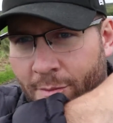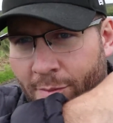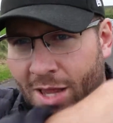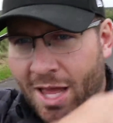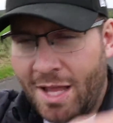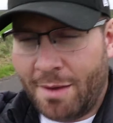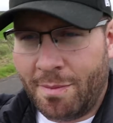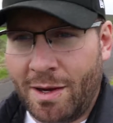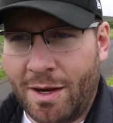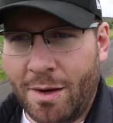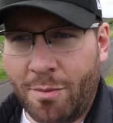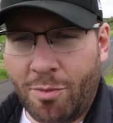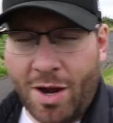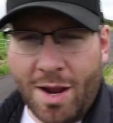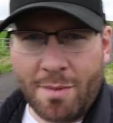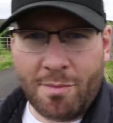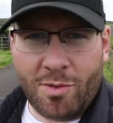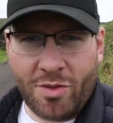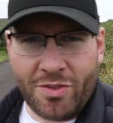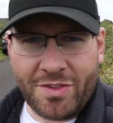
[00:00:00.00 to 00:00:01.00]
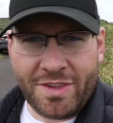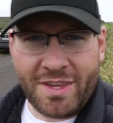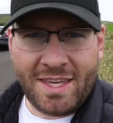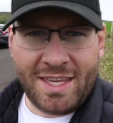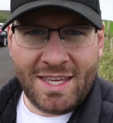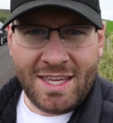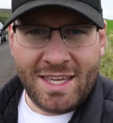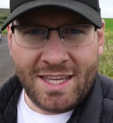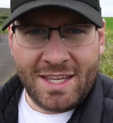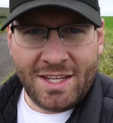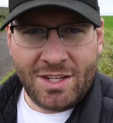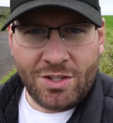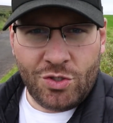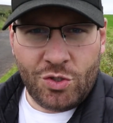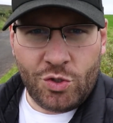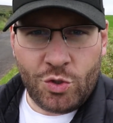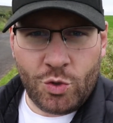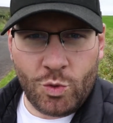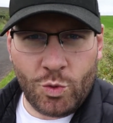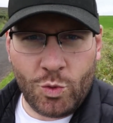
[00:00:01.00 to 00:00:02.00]
blackberry brambles
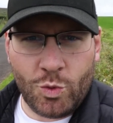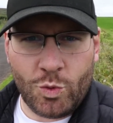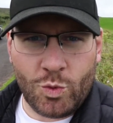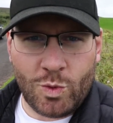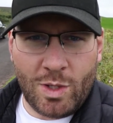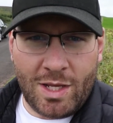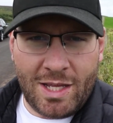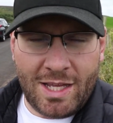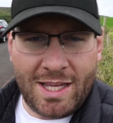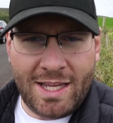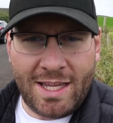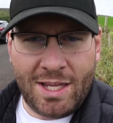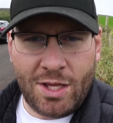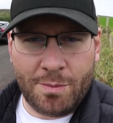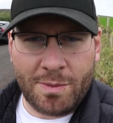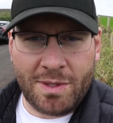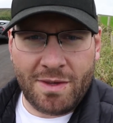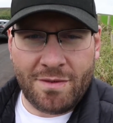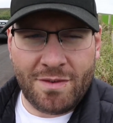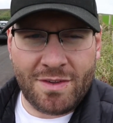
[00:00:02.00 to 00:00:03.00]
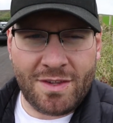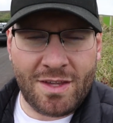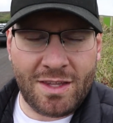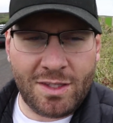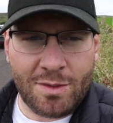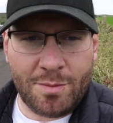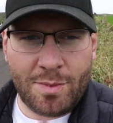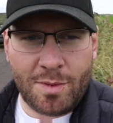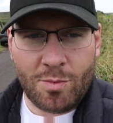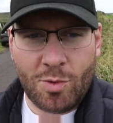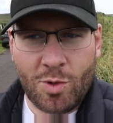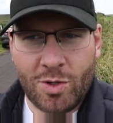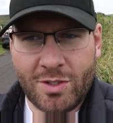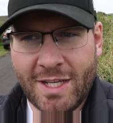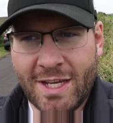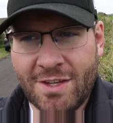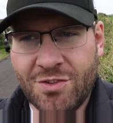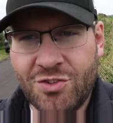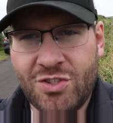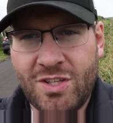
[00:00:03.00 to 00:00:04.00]
to uh, help give a little bit more
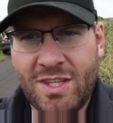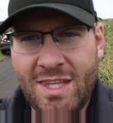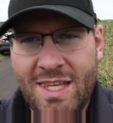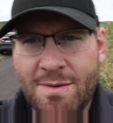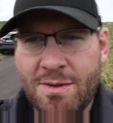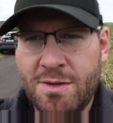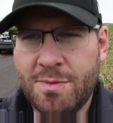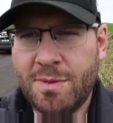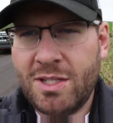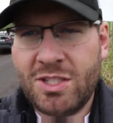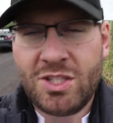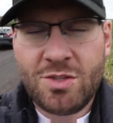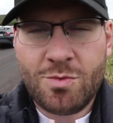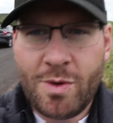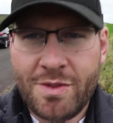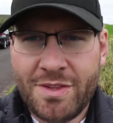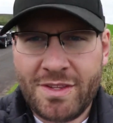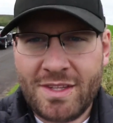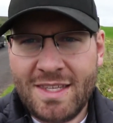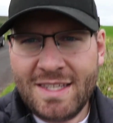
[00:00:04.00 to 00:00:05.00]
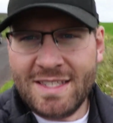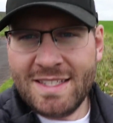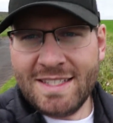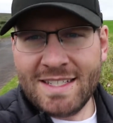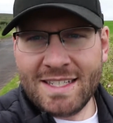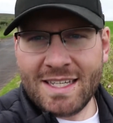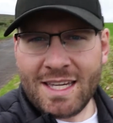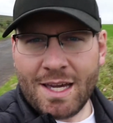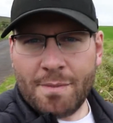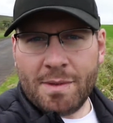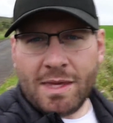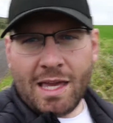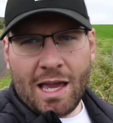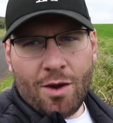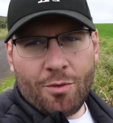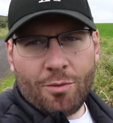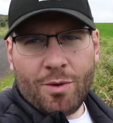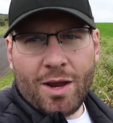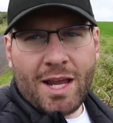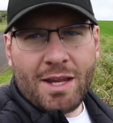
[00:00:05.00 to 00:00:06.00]
texture to the image, but it just wasn't coming
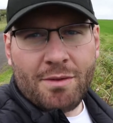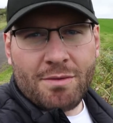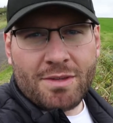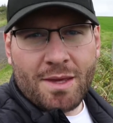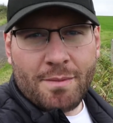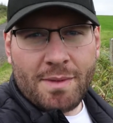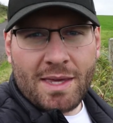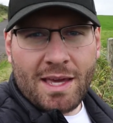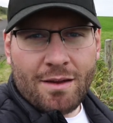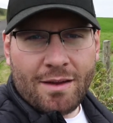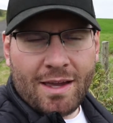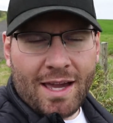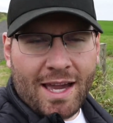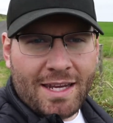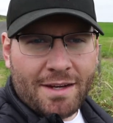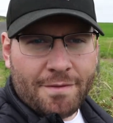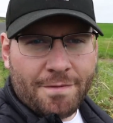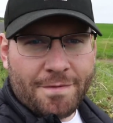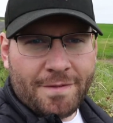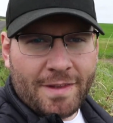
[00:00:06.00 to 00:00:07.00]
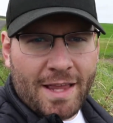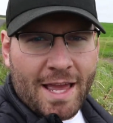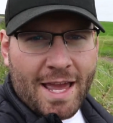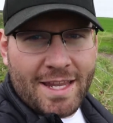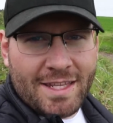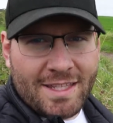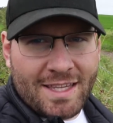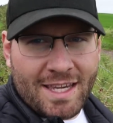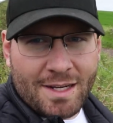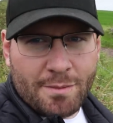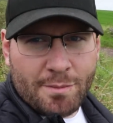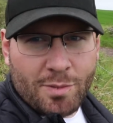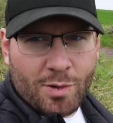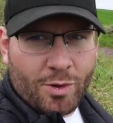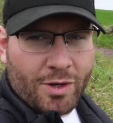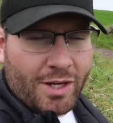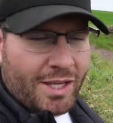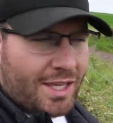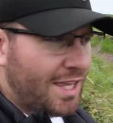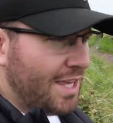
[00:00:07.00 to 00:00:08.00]
out right. It was coming out kind of flat and kind of
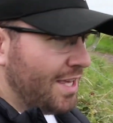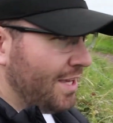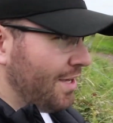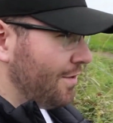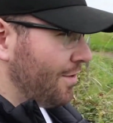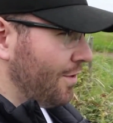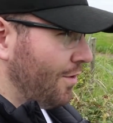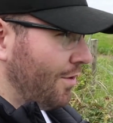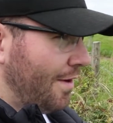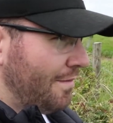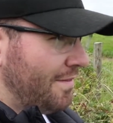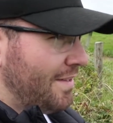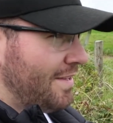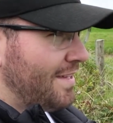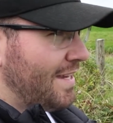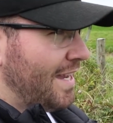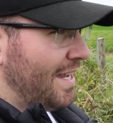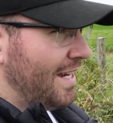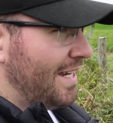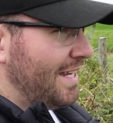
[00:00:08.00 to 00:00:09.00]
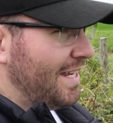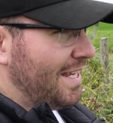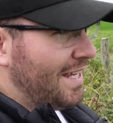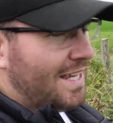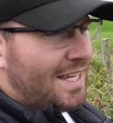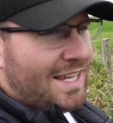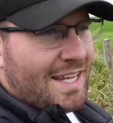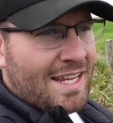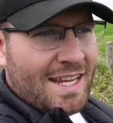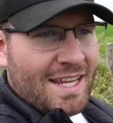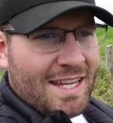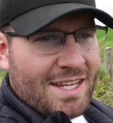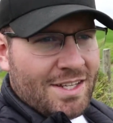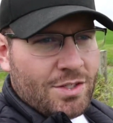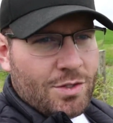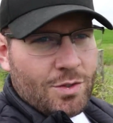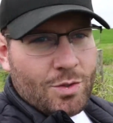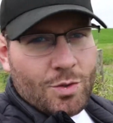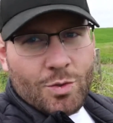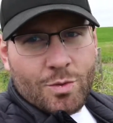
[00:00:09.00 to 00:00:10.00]
boring. So I've decided
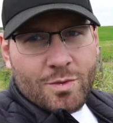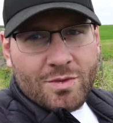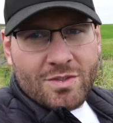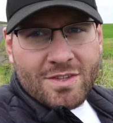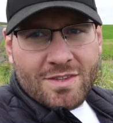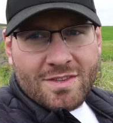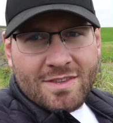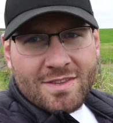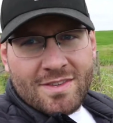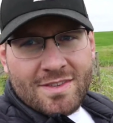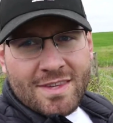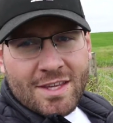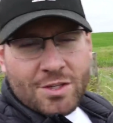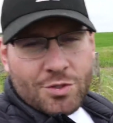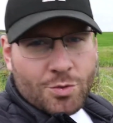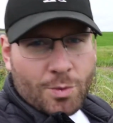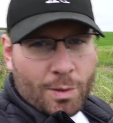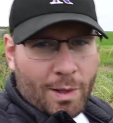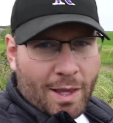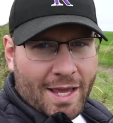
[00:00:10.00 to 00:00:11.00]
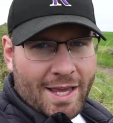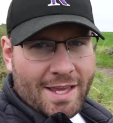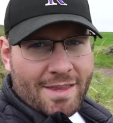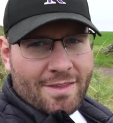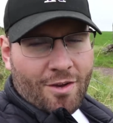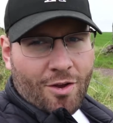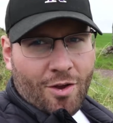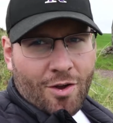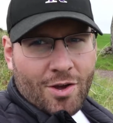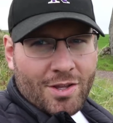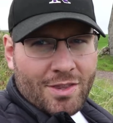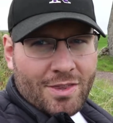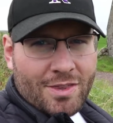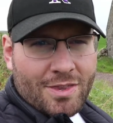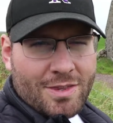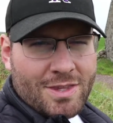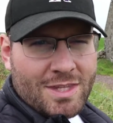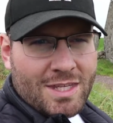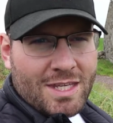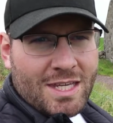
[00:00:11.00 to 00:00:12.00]
to just centralize
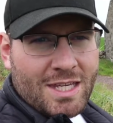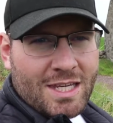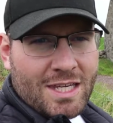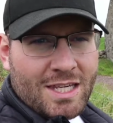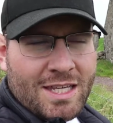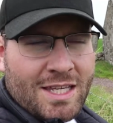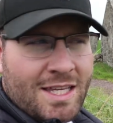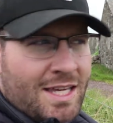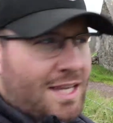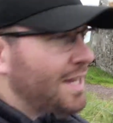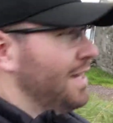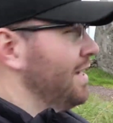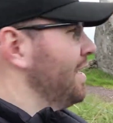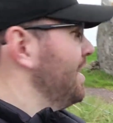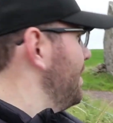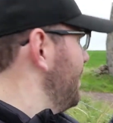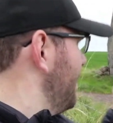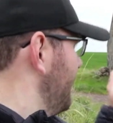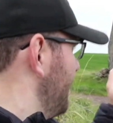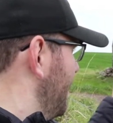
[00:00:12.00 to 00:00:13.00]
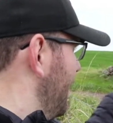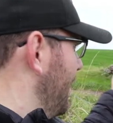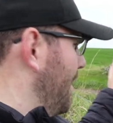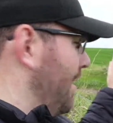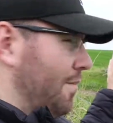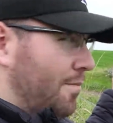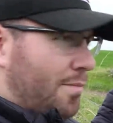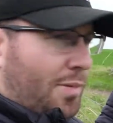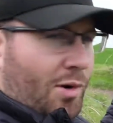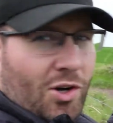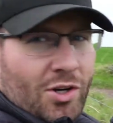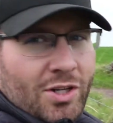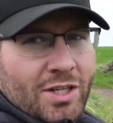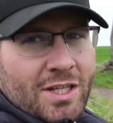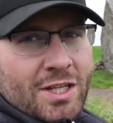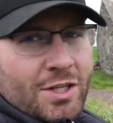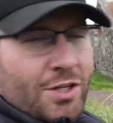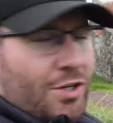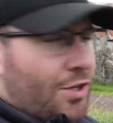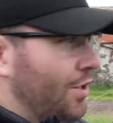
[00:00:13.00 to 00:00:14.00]
on the uh, barn
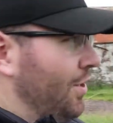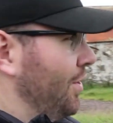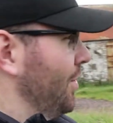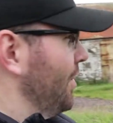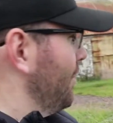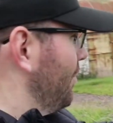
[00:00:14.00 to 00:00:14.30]
here.